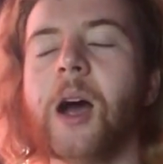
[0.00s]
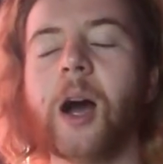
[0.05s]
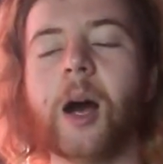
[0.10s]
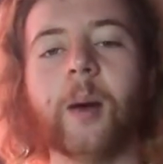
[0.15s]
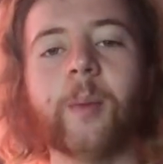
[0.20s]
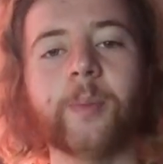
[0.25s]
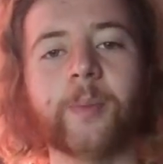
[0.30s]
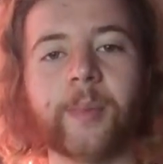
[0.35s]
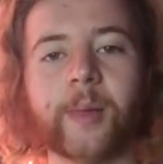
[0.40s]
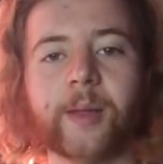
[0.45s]

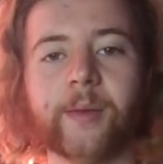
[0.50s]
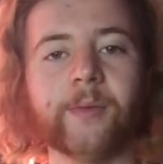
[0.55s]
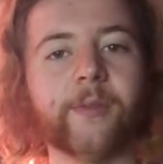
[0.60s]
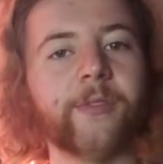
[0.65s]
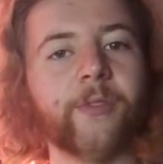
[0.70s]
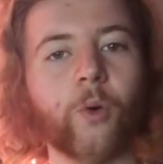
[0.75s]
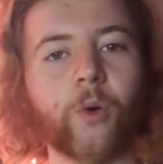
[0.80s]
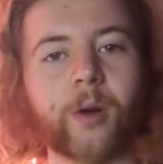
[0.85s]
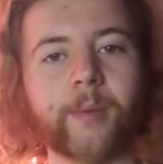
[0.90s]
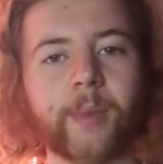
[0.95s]
up and
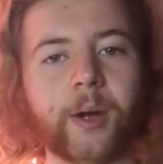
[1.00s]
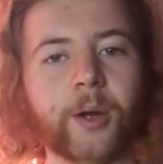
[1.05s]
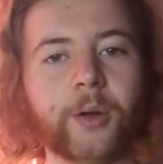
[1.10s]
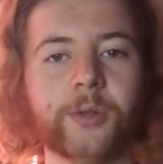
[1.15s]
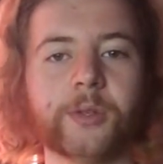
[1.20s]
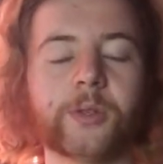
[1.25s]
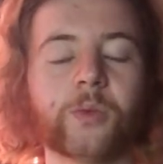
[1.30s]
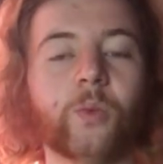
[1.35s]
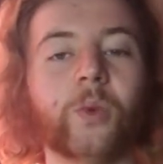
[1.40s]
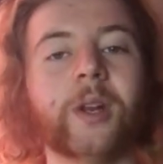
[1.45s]

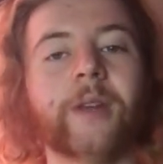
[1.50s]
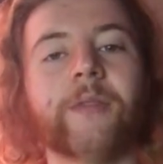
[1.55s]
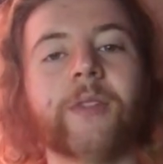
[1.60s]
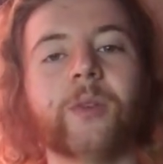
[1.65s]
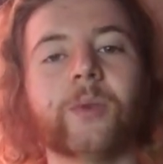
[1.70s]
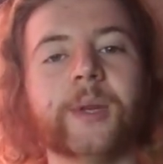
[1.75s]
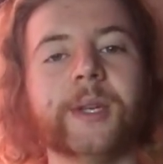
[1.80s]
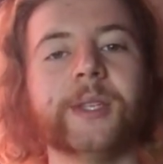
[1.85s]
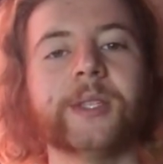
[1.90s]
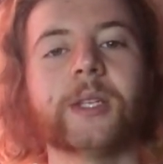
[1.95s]
foremost, one of
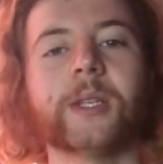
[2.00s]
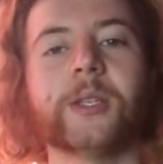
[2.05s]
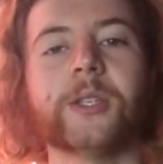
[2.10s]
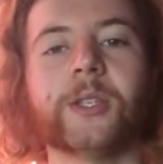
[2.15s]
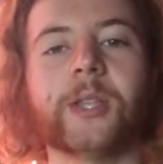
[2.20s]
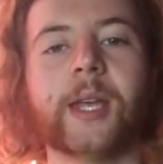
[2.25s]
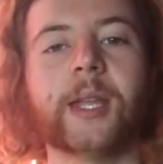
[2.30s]
the reasons